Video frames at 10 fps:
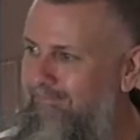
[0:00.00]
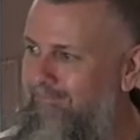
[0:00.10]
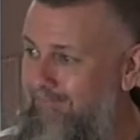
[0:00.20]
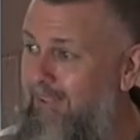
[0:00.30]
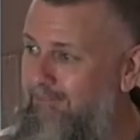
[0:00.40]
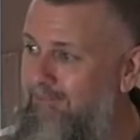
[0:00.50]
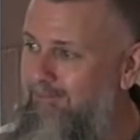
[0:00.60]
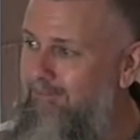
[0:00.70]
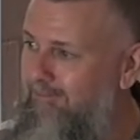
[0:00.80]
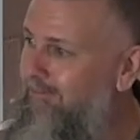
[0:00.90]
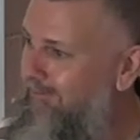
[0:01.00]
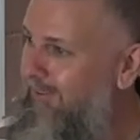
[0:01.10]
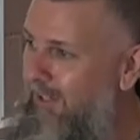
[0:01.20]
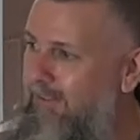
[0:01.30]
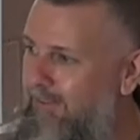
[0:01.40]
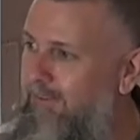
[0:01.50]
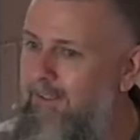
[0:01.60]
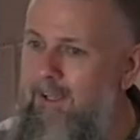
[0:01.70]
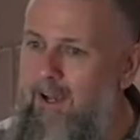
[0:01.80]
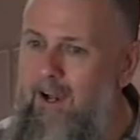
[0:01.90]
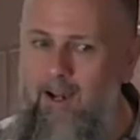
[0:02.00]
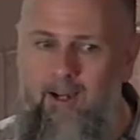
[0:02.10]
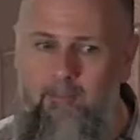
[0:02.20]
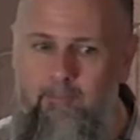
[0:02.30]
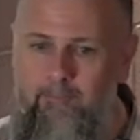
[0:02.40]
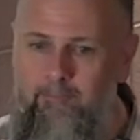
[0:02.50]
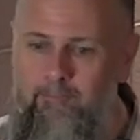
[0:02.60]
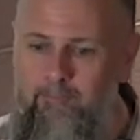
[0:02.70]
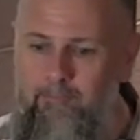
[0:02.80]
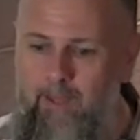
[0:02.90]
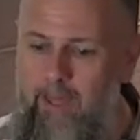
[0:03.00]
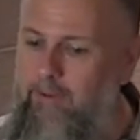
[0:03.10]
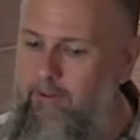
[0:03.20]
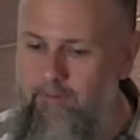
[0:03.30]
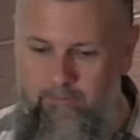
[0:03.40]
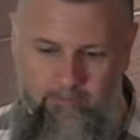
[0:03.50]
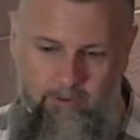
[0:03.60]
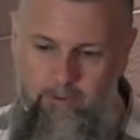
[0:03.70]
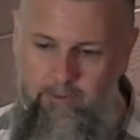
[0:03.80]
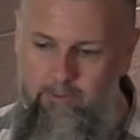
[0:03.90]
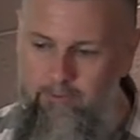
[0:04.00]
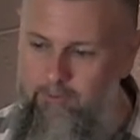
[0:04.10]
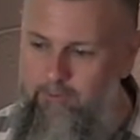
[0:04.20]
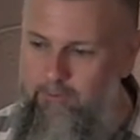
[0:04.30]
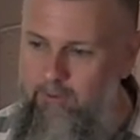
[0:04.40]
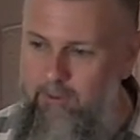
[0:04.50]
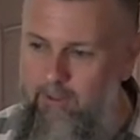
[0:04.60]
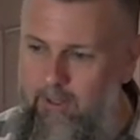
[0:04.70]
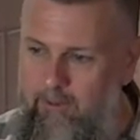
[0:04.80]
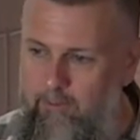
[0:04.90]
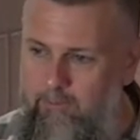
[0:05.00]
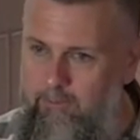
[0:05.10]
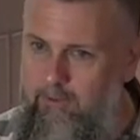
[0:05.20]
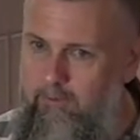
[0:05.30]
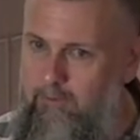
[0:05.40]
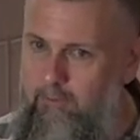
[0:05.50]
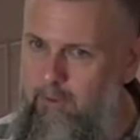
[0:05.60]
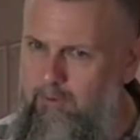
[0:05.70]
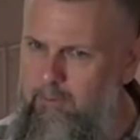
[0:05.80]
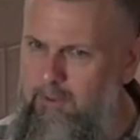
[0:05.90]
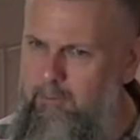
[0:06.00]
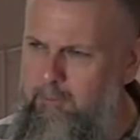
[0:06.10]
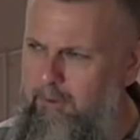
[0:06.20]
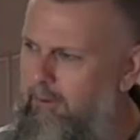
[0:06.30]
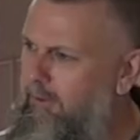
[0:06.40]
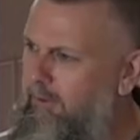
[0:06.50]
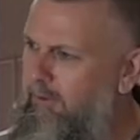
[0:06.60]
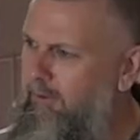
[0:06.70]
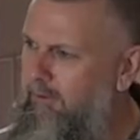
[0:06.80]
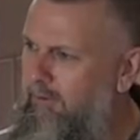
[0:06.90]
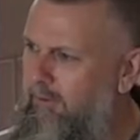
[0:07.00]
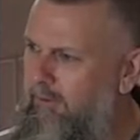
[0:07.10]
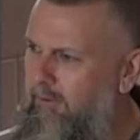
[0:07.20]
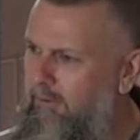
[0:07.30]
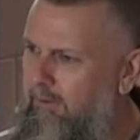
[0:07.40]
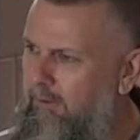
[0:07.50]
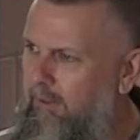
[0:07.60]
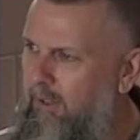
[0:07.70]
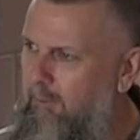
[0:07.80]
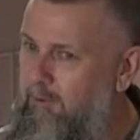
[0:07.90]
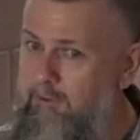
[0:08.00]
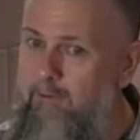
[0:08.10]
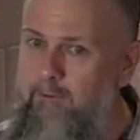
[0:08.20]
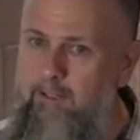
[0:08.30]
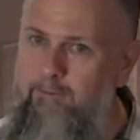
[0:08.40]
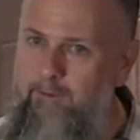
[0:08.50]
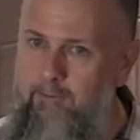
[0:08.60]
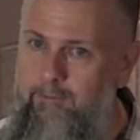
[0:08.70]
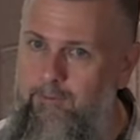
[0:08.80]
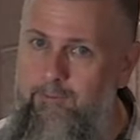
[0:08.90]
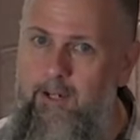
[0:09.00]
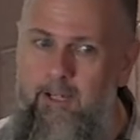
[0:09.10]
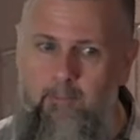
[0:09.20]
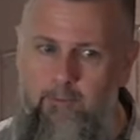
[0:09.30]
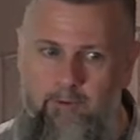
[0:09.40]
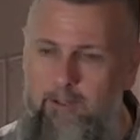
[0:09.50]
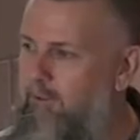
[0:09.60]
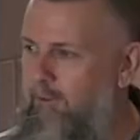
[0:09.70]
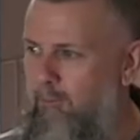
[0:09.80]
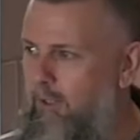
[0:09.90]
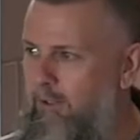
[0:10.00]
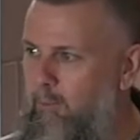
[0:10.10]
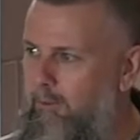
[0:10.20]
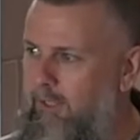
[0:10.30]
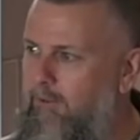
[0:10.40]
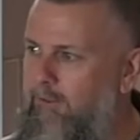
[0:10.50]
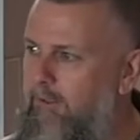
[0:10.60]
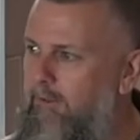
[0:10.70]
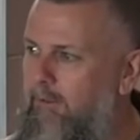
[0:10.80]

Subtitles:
Yeah, exactly. Heather does. I don't think she wants me to be buried. She definitely, if I am, she definitely doesn't want an open casket.